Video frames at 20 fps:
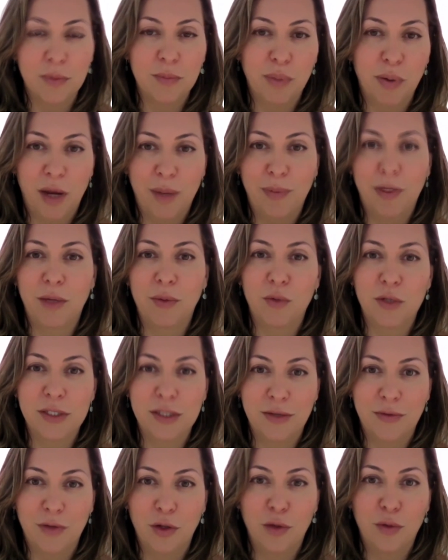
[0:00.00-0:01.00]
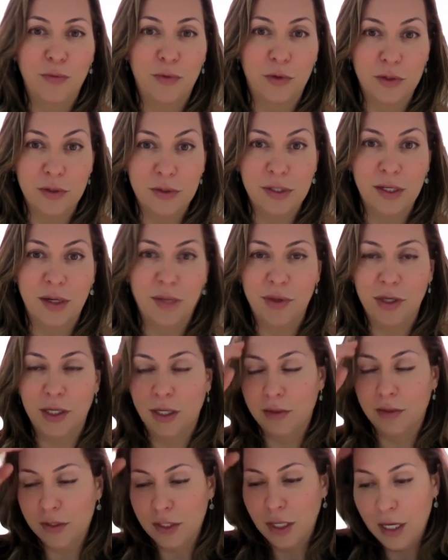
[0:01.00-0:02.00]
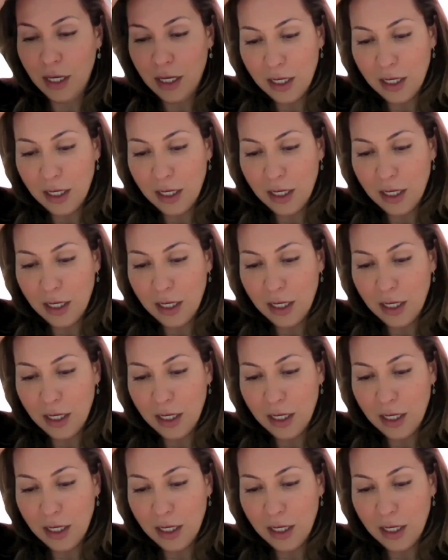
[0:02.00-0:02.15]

pipeline was developed for something else.